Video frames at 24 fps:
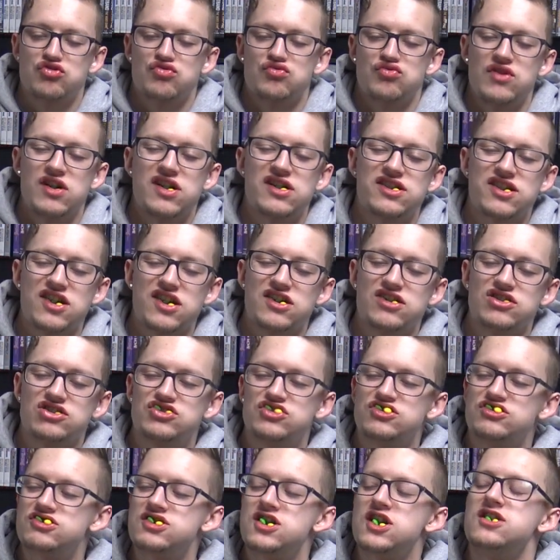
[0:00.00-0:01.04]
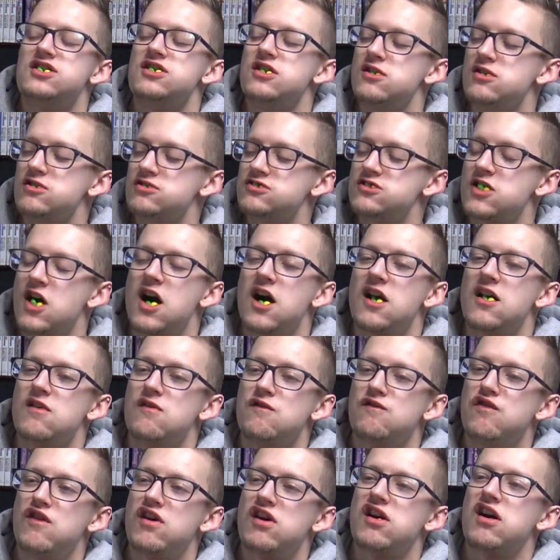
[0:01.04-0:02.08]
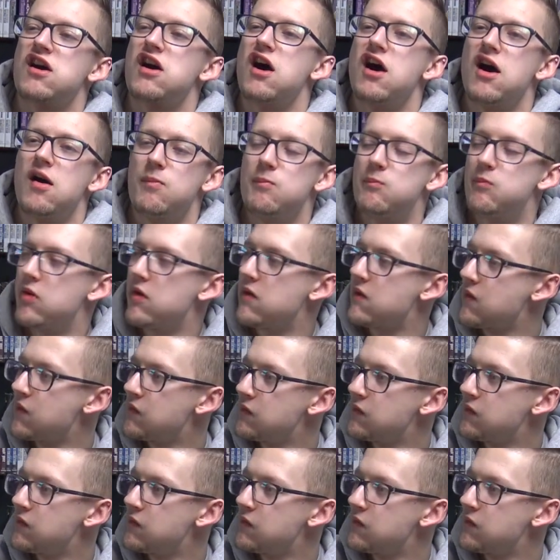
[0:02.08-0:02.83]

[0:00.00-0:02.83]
drinking Skittles out of a cup.